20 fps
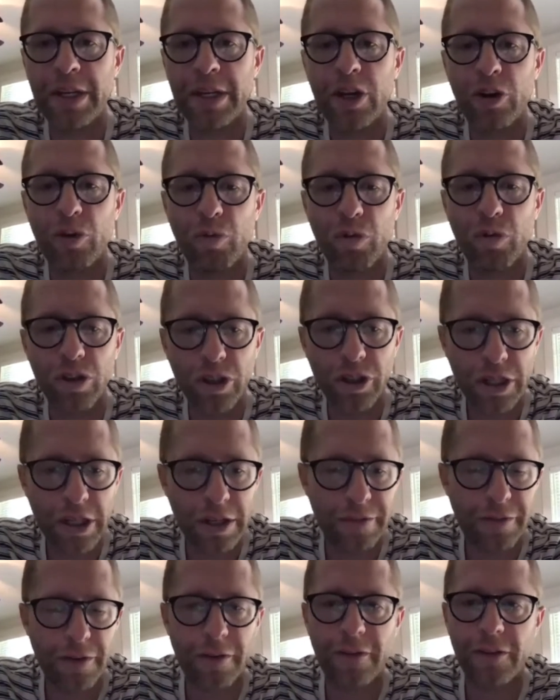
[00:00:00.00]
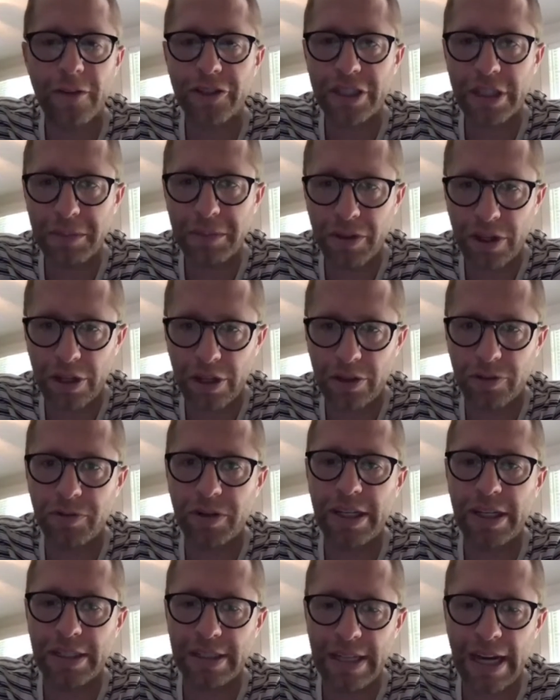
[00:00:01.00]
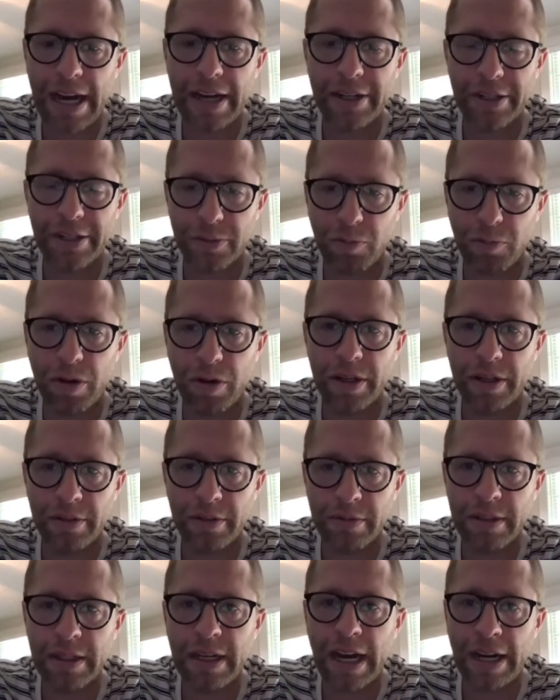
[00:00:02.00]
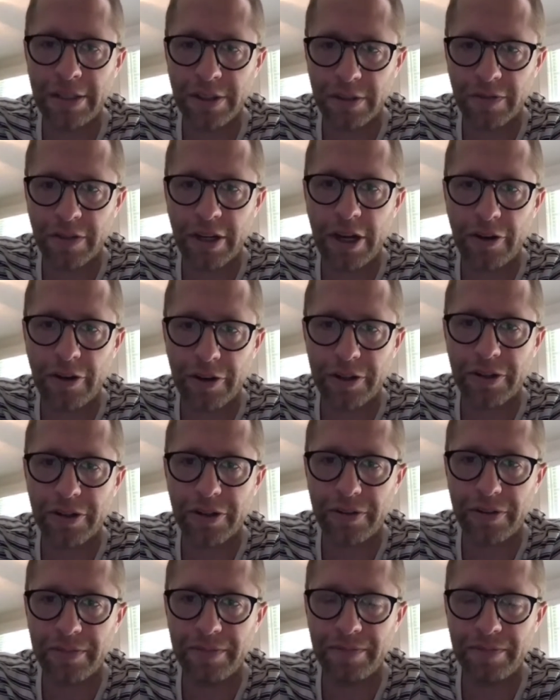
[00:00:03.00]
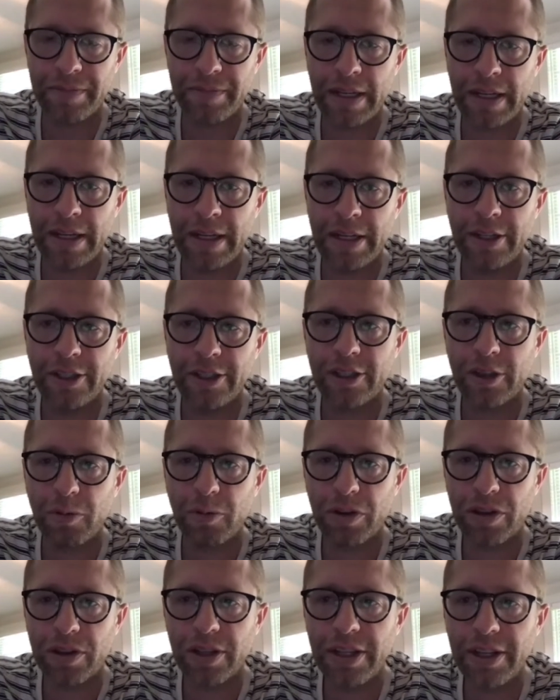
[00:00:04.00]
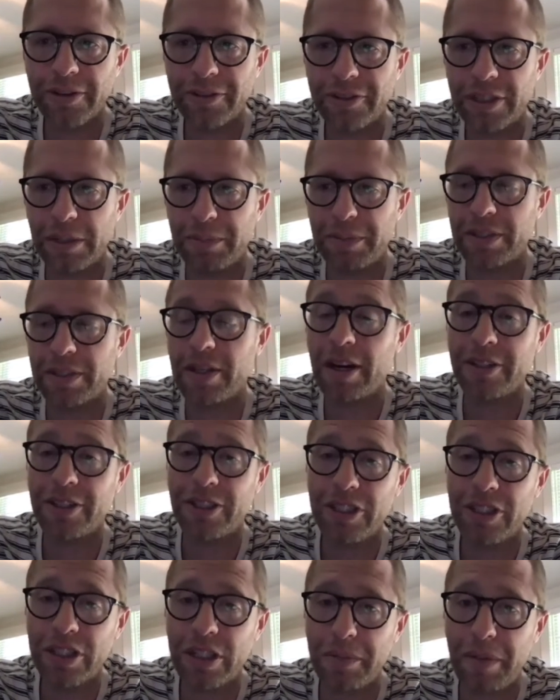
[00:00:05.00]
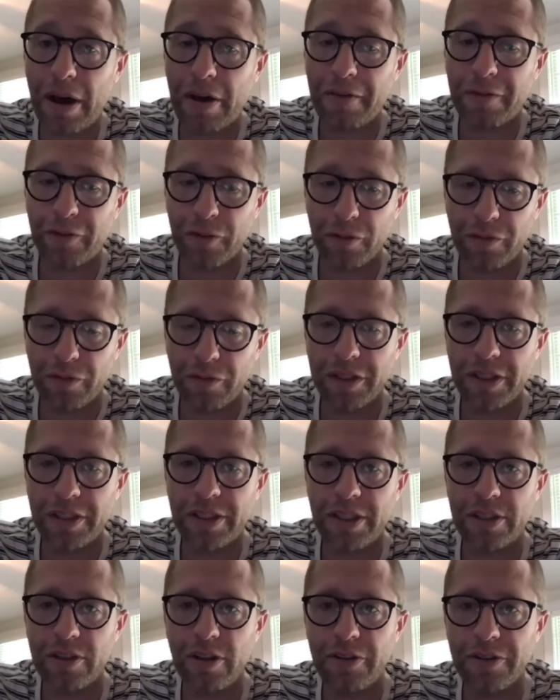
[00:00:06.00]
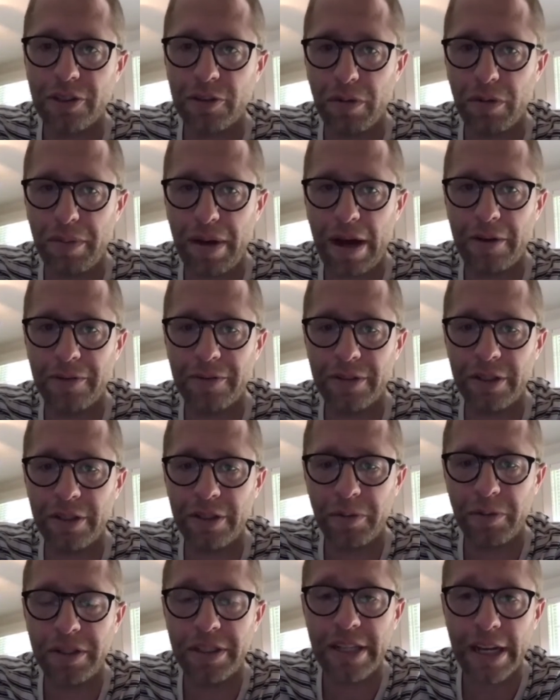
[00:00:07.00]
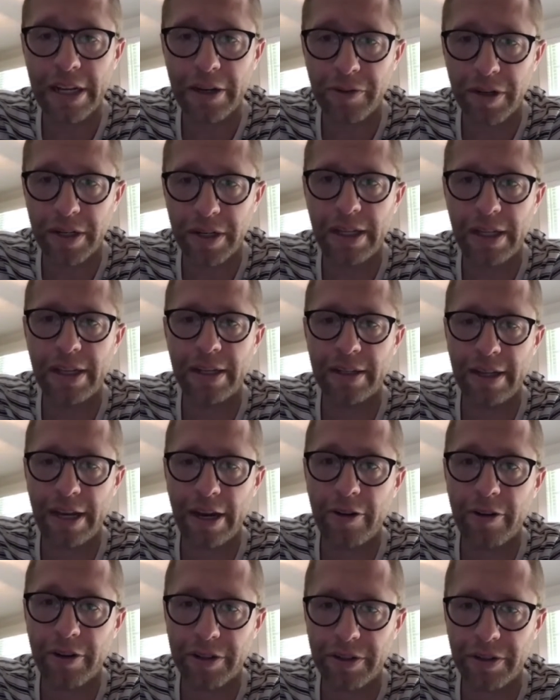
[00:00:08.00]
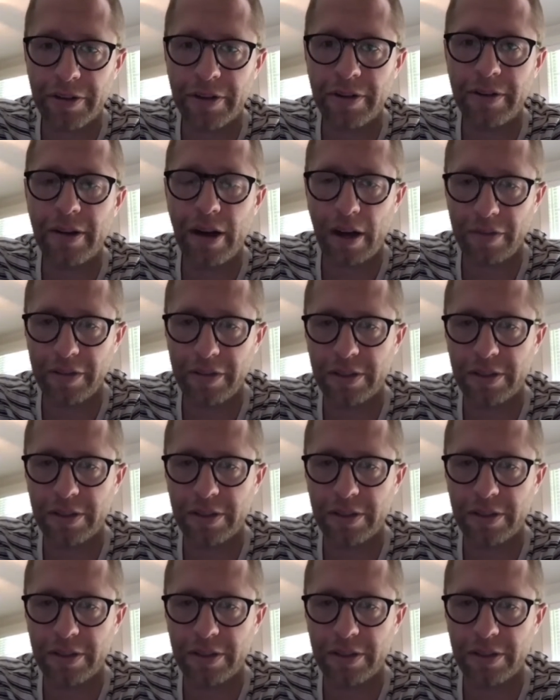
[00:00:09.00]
We're looking for 1 Timothy 3 and Titus 1 kinds of character. So with leadership, it's not just about fruitfulness. It's also about, you know, integrity and character, obviously.